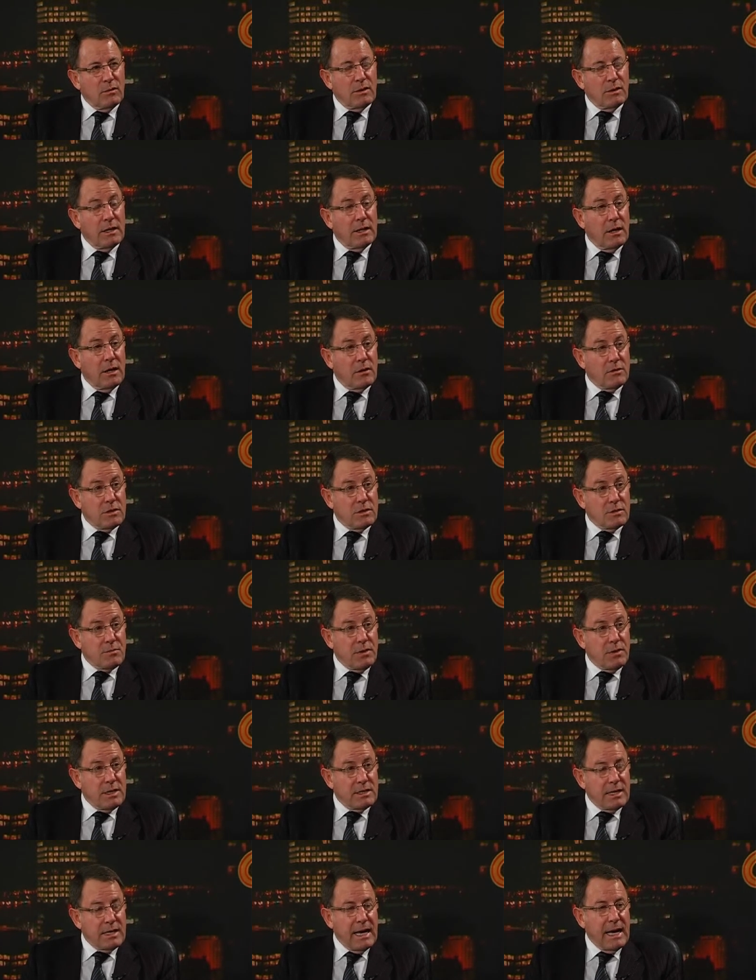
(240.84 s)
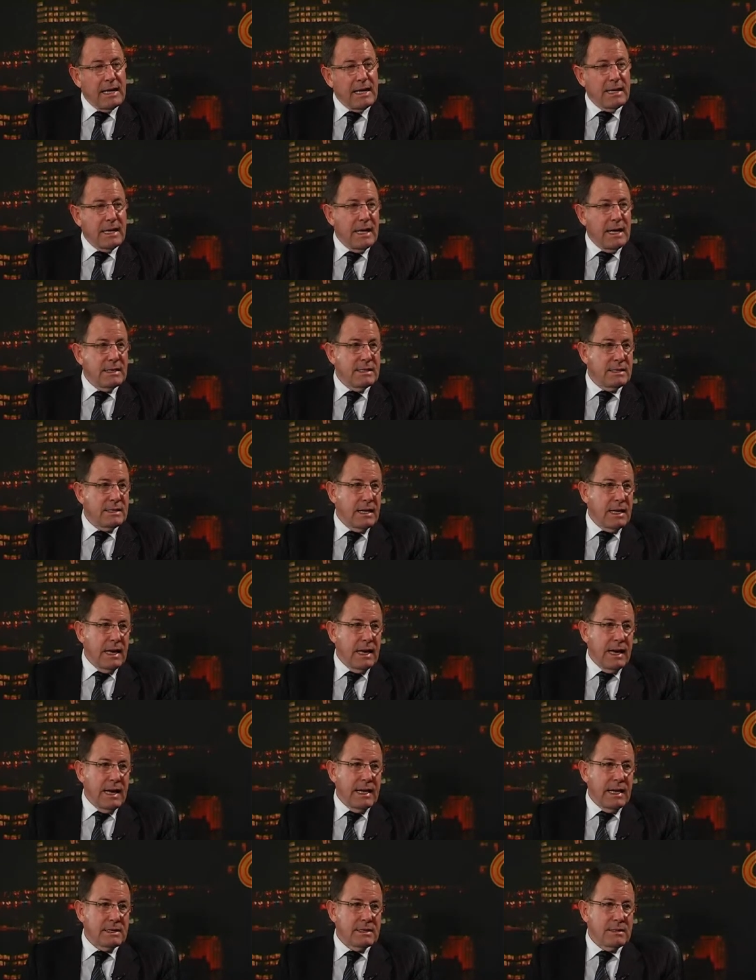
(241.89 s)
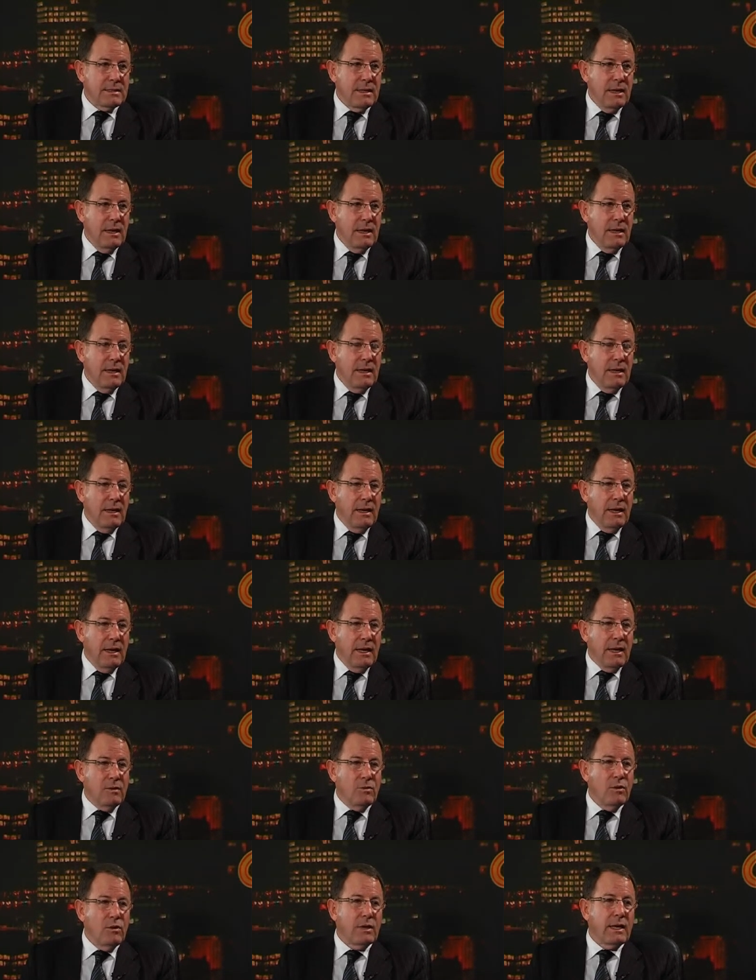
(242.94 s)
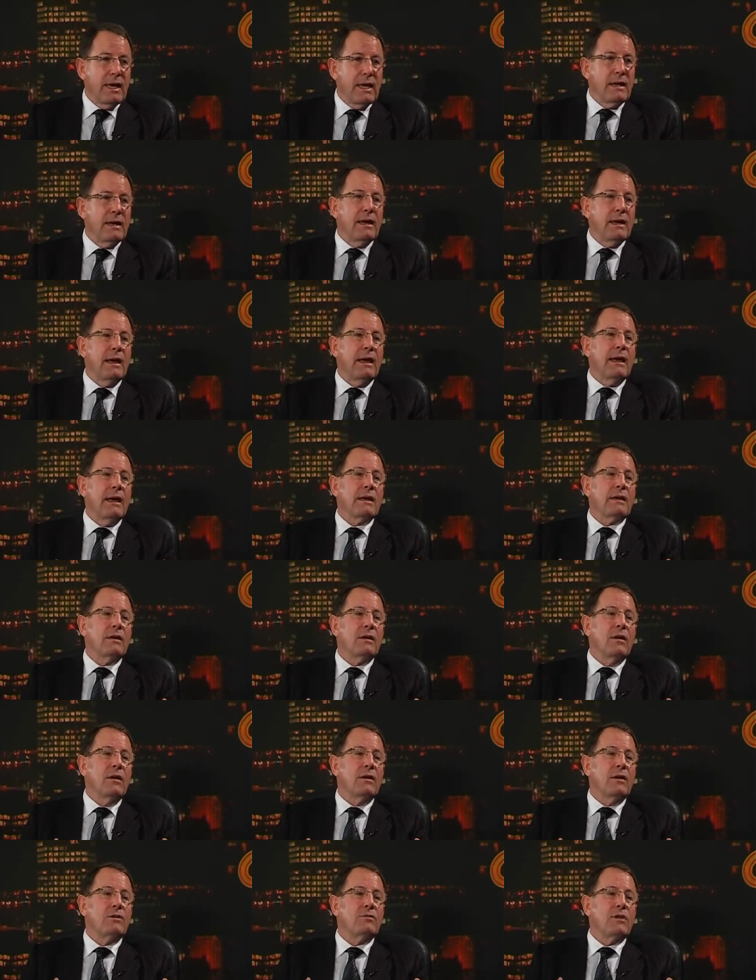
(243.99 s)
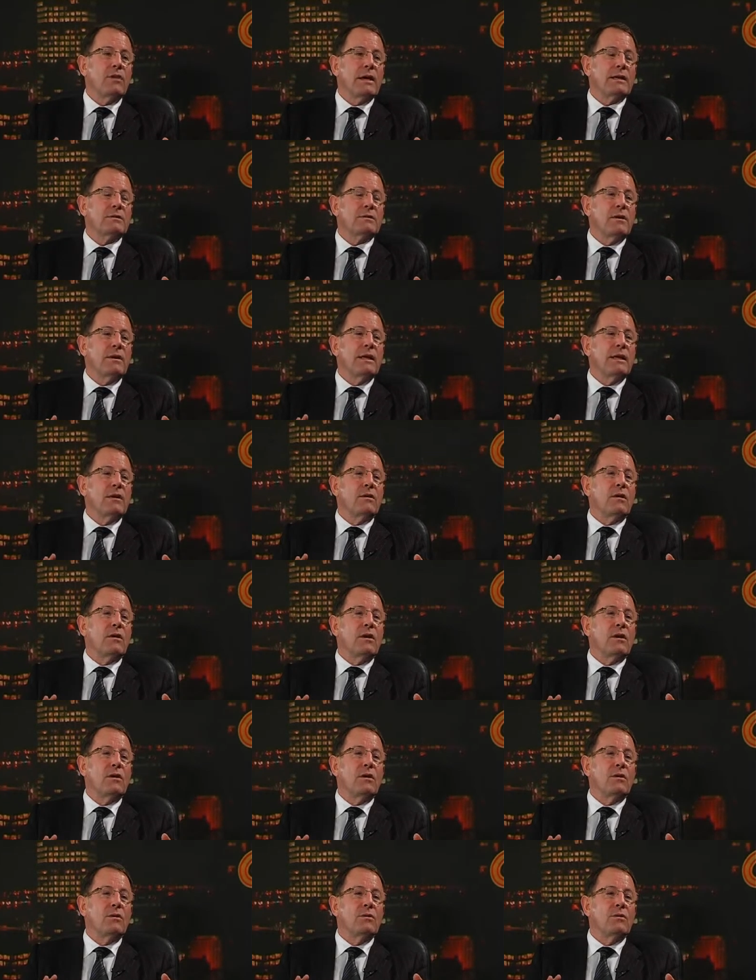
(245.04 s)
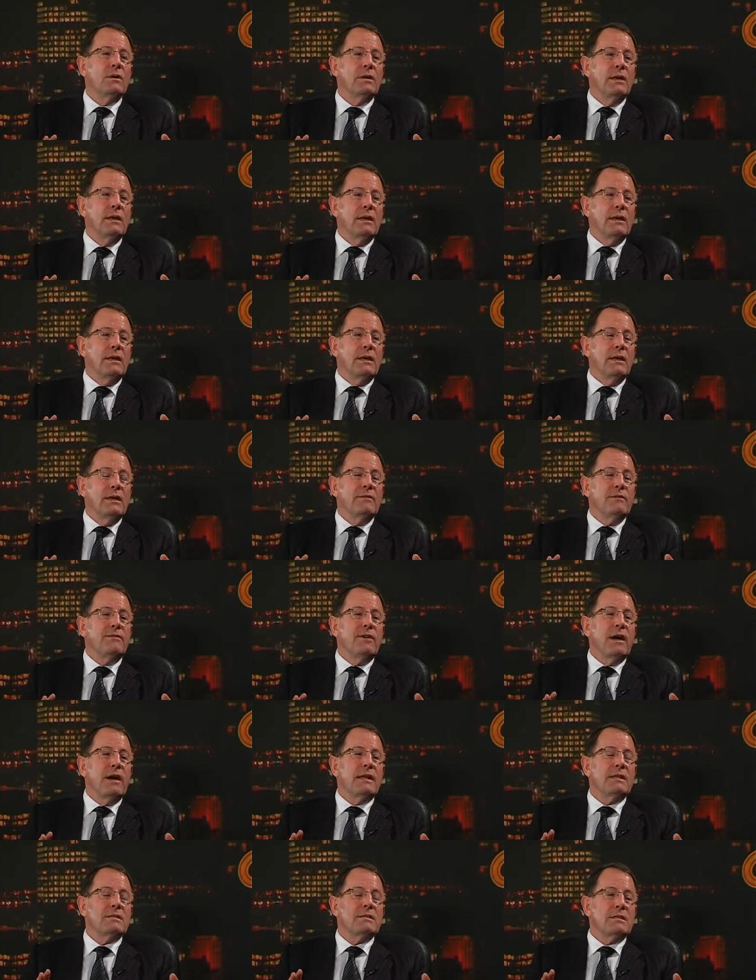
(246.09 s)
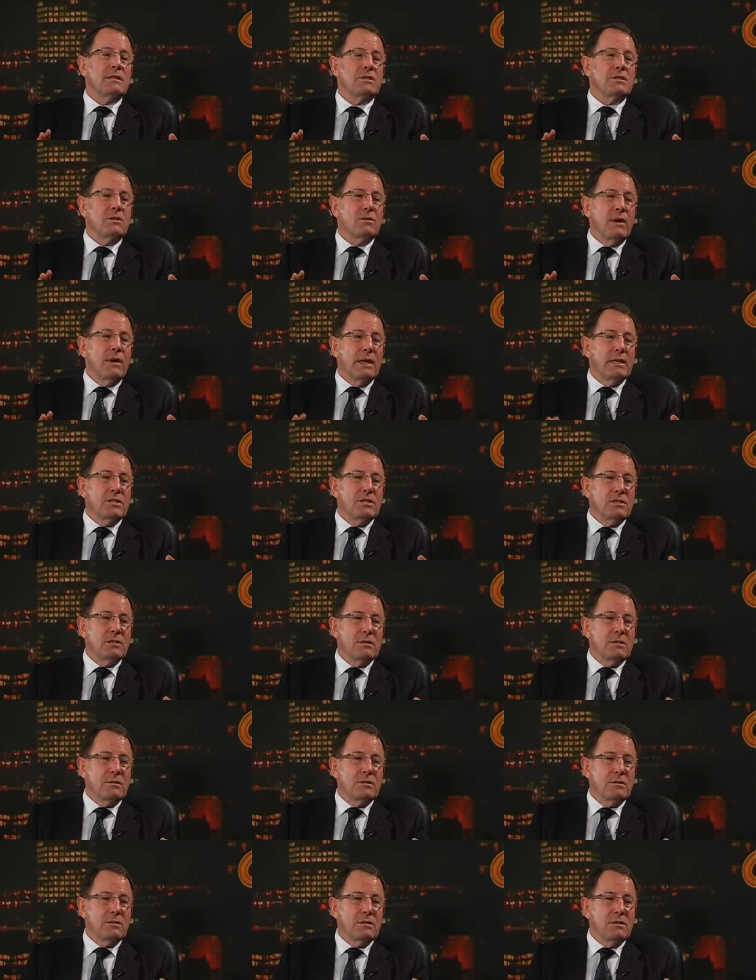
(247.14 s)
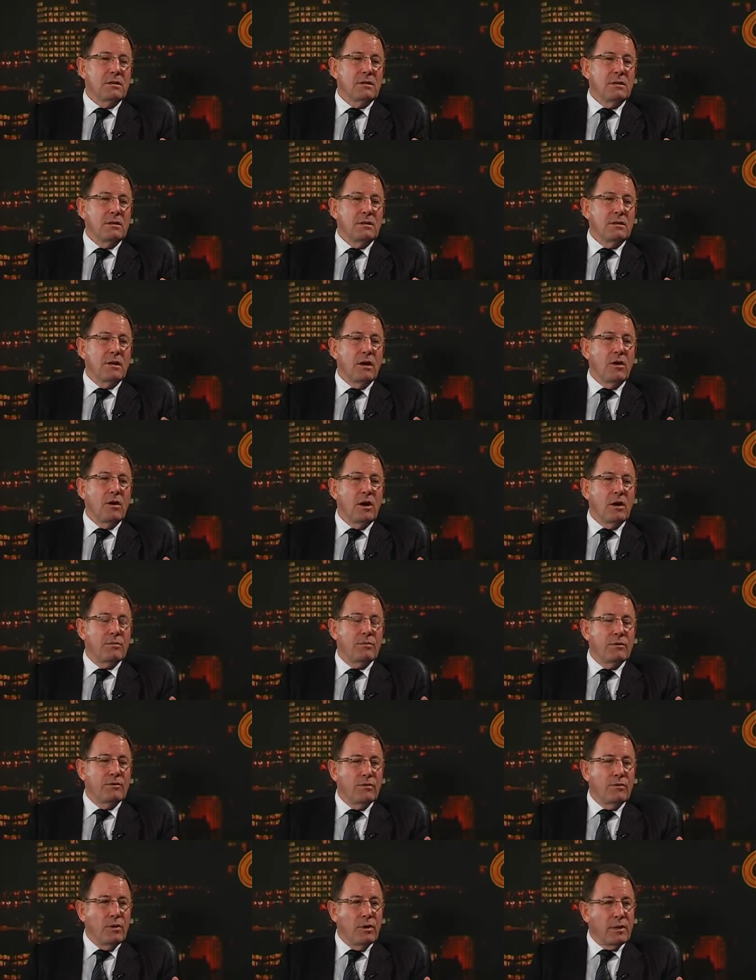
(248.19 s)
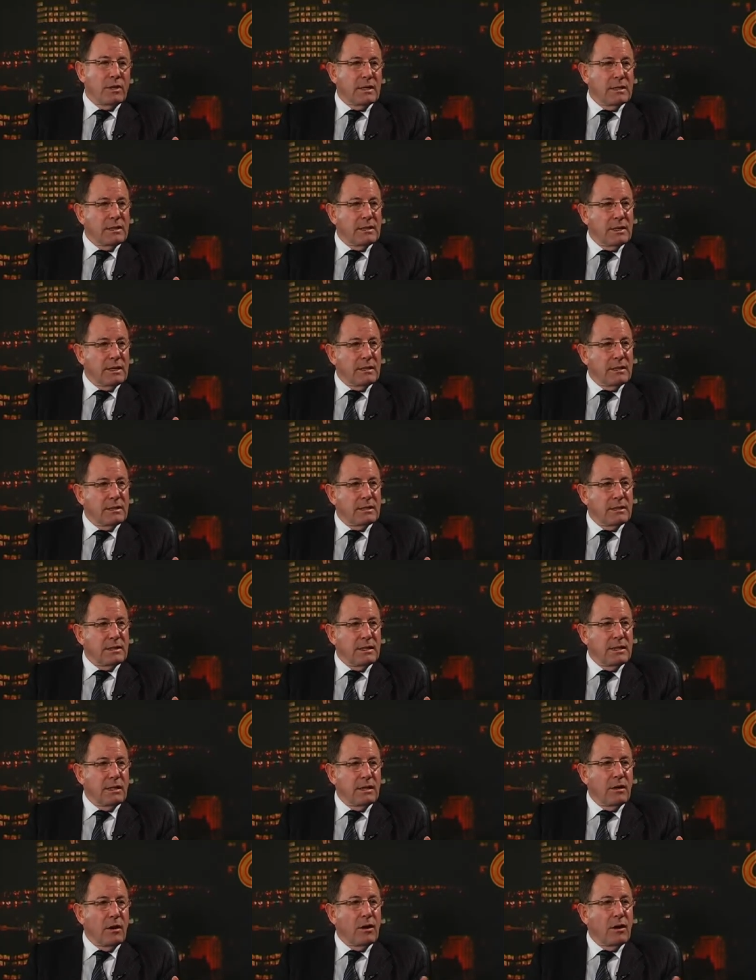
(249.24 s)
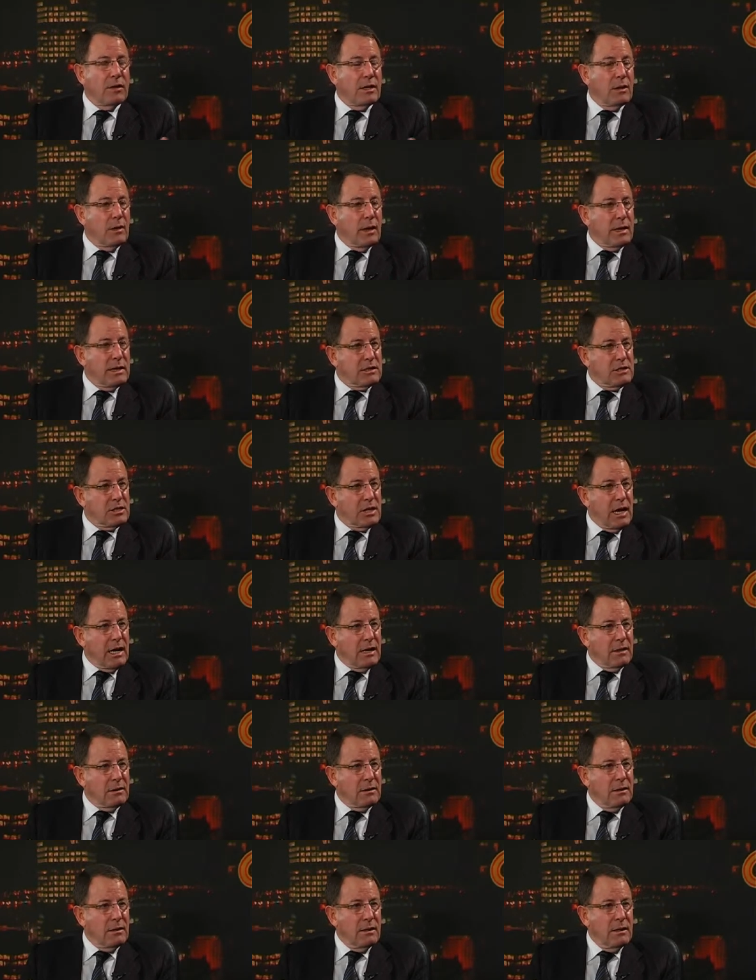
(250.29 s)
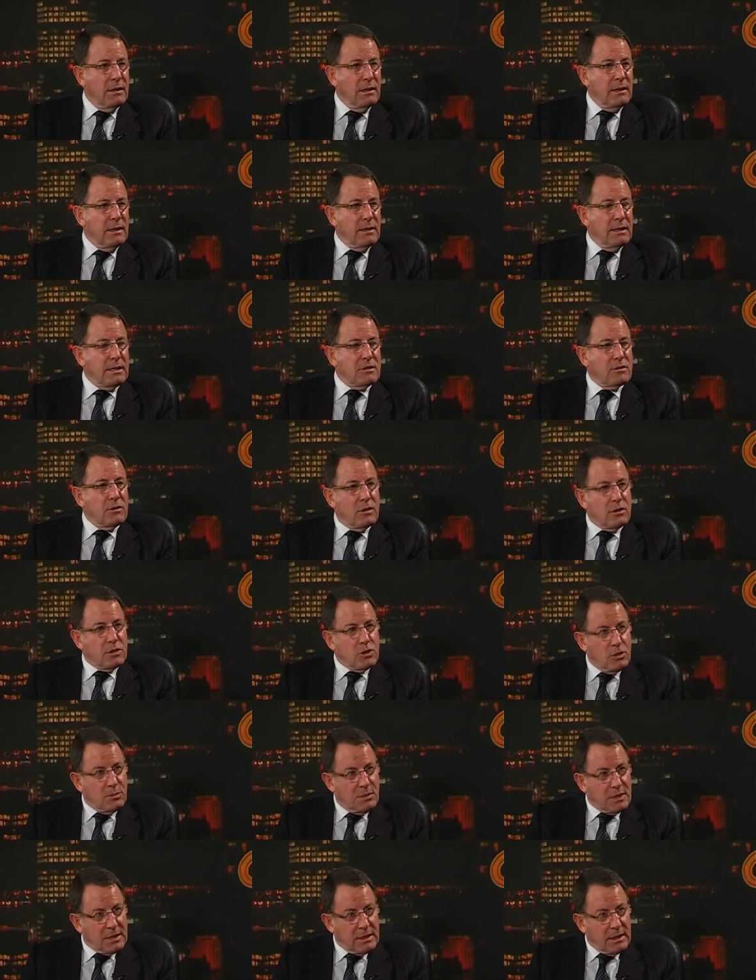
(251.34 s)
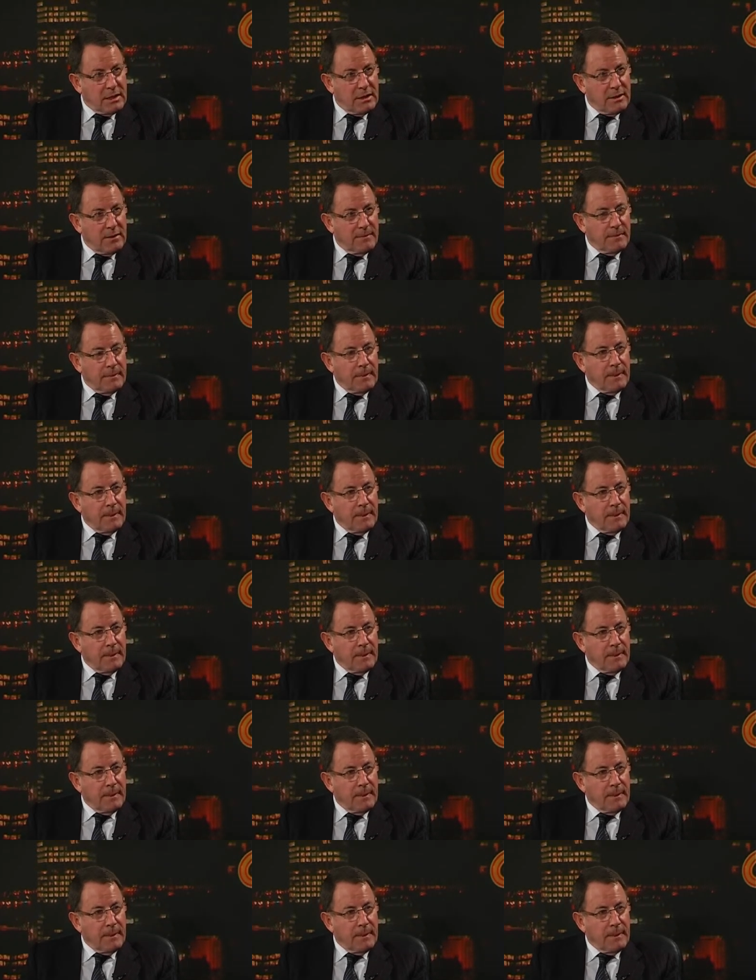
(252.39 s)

with their noses pressed hard against the glass, out of work, out of luck, on drugs, on alcohol, in violent situations, no hope of work and dignity, and on their way to jail, that's not a super city.